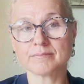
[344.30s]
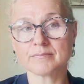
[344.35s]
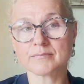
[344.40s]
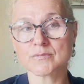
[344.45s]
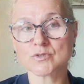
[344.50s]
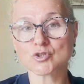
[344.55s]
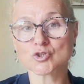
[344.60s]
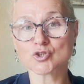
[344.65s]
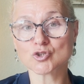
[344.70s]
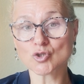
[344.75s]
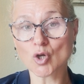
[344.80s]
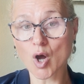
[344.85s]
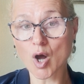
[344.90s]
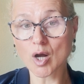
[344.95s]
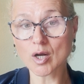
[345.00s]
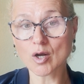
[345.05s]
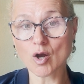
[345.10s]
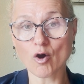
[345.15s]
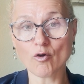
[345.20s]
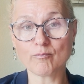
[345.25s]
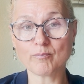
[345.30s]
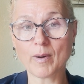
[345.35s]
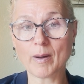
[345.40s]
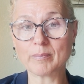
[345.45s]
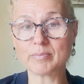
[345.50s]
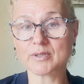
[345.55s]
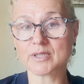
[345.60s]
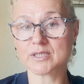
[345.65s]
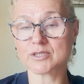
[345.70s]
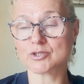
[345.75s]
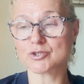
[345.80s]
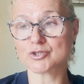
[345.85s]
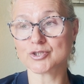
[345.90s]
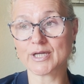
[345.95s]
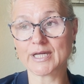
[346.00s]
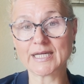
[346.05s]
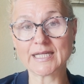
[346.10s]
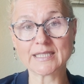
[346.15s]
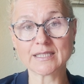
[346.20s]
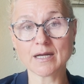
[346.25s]
stock of publicly
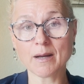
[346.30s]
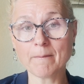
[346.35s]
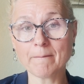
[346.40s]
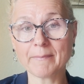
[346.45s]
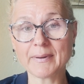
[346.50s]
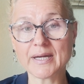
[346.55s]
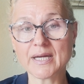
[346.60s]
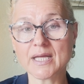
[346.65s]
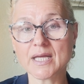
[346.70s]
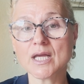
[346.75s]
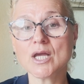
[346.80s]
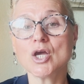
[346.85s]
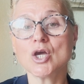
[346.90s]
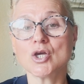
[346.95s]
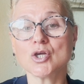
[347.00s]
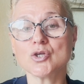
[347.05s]
traded company,